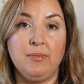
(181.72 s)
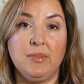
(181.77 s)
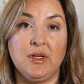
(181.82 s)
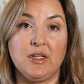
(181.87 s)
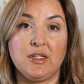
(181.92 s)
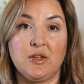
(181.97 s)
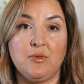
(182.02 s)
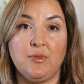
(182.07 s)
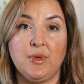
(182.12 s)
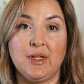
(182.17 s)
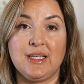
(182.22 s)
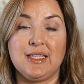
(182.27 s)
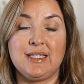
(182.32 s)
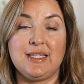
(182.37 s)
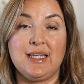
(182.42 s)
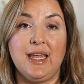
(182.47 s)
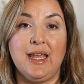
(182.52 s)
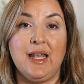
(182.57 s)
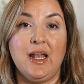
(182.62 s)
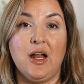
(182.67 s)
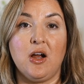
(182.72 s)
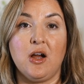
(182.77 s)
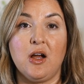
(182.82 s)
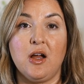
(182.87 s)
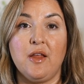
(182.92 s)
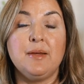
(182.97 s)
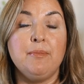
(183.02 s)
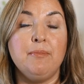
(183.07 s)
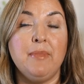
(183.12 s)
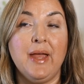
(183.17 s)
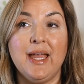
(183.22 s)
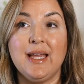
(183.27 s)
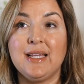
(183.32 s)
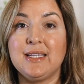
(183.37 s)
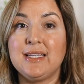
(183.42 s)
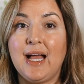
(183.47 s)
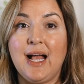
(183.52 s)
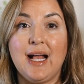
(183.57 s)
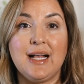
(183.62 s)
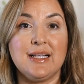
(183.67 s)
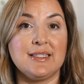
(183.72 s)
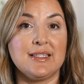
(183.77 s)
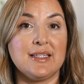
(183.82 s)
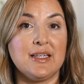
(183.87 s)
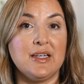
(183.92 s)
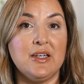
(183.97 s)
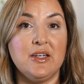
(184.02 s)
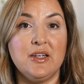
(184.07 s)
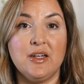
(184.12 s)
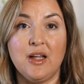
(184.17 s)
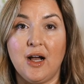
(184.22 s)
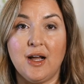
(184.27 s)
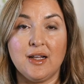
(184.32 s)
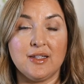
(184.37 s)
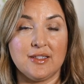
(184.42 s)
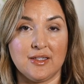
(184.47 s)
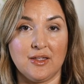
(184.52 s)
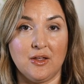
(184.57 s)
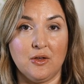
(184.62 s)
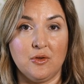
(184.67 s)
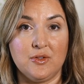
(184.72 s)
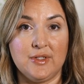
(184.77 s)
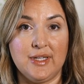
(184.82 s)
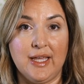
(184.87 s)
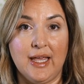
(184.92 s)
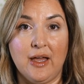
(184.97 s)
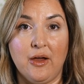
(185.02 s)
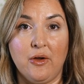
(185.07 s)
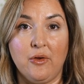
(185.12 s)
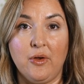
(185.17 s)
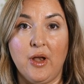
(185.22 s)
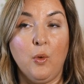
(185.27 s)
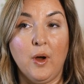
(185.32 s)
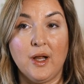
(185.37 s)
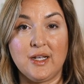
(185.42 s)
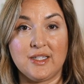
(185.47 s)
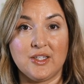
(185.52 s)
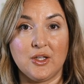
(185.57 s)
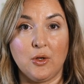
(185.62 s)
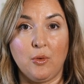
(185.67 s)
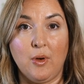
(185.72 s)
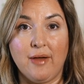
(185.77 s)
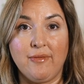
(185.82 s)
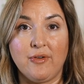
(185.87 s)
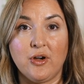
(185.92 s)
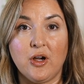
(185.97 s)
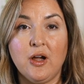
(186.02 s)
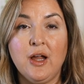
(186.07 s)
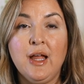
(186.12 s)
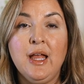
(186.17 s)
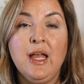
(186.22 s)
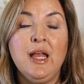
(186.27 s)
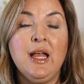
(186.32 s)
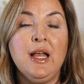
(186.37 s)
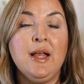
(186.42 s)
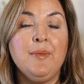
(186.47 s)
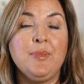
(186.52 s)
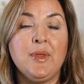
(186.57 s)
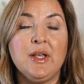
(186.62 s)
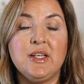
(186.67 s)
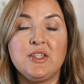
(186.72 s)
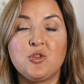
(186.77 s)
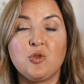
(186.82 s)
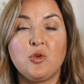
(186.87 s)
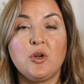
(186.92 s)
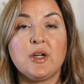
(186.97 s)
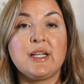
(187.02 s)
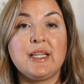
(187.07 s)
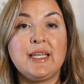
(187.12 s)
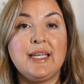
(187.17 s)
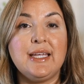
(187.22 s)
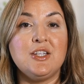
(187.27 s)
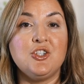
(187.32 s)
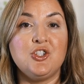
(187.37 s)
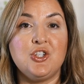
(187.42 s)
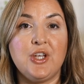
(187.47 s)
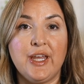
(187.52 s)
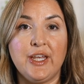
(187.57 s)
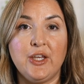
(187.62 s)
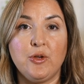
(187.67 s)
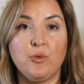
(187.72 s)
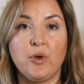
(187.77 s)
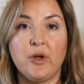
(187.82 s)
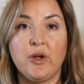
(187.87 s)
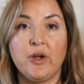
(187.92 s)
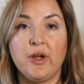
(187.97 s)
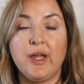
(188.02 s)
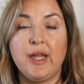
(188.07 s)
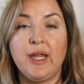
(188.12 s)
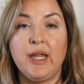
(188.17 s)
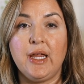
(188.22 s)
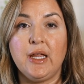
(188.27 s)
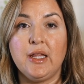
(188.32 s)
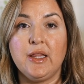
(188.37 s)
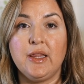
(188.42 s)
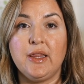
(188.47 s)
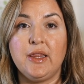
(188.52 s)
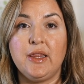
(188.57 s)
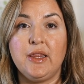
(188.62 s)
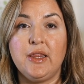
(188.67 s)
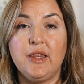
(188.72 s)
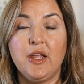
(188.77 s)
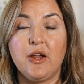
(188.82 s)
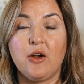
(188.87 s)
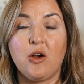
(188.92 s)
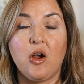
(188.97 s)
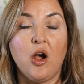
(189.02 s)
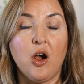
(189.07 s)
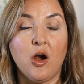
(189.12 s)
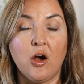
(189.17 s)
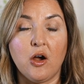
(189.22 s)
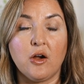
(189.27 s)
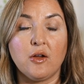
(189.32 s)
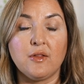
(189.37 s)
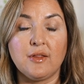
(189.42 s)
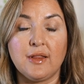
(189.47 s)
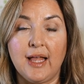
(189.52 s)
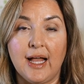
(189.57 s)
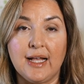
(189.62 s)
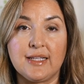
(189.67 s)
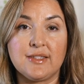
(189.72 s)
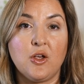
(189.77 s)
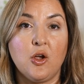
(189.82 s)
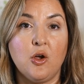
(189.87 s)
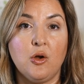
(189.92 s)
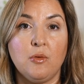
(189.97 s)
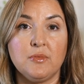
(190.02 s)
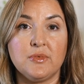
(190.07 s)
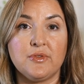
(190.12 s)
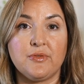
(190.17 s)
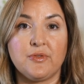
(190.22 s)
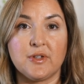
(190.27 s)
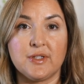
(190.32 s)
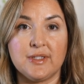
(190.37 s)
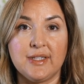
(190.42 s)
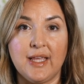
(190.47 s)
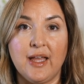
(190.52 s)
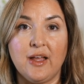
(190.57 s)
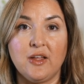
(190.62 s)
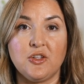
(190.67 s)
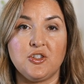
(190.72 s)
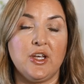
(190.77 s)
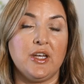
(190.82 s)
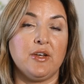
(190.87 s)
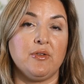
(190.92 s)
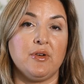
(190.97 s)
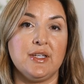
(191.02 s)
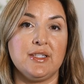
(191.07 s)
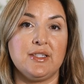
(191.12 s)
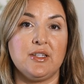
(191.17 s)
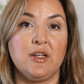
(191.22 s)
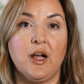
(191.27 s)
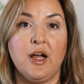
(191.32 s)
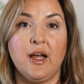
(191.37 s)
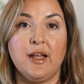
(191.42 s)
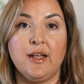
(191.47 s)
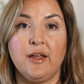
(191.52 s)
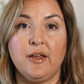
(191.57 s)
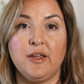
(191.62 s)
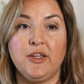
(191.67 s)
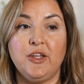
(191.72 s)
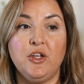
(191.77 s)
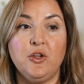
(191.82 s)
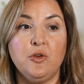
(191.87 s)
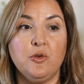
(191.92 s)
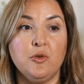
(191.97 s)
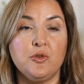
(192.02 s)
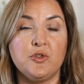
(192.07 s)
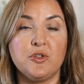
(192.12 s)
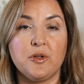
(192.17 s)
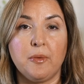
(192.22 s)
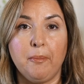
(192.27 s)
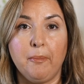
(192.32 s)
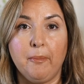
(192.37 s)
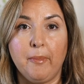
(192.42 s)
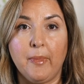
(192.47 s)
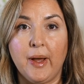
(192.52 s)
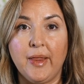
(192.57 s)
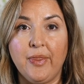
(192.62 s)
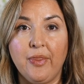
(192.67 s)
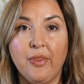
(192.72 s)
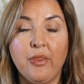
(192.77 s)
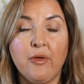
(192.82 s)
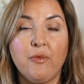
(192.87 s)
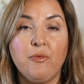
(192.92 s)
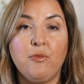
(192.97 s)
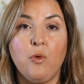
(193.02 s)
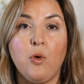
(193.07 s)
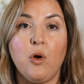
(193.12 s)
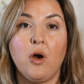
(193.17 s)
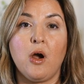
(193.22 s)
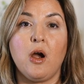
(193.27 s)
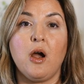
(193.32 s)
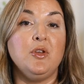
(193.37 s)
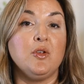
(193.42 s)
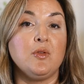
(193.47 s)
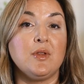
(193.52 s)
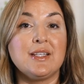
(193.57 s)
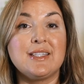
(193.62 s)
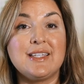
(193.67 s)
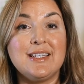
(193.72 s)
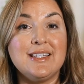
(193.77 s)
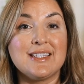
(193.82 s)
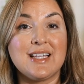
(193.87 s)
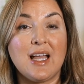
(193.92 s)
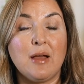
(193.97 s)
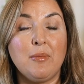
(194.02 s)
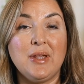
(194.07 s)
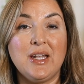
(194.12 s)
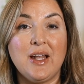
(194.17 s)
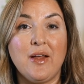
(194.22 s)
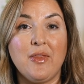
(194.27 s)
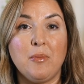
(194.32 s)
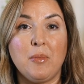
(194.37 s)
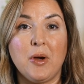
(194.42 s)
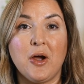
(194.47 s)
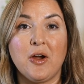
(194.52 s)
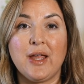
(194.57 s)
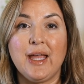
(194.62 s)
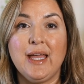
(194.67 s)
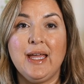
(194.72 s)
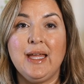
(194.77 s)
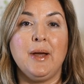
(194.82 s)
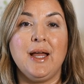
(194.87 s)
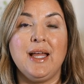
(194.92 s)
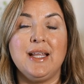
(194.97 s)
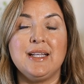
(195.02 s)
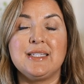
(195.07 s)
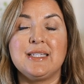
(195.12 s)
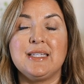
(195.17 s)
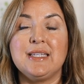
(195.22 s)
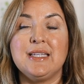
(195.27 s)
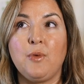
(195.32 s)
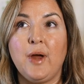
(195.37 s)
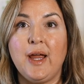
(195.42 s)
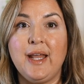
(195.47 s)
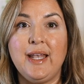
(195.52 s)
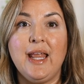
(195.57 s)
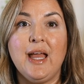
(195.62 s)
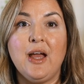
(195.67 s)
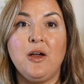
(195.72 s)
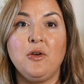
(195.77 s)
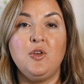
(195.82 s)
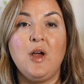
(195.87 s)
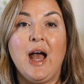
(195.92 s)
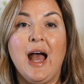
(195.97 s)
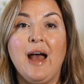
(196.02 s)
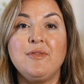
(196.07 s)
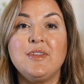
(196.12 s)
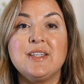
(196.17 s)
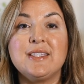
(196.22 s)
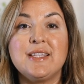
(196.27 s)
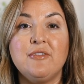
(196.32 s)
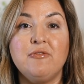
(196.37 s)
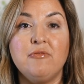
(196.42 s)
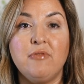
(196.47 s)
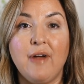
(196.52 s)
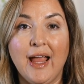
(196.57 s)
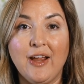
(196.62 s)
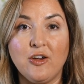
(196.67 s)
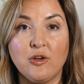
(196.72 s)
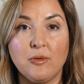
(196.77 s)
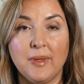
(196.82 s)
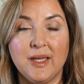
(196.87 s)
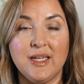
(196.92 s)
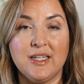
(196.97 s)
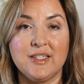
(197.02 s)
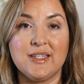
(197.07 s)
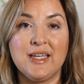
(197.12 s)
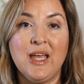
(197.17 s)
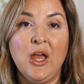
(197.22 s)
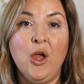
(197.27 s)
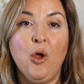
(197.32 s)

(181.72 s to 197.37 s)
in Milton real estate are demand has not slowed down whatsoever. Historically in January, there are less homes for sale. January is not a huge month for new listings coming on the market, but right now you have this environment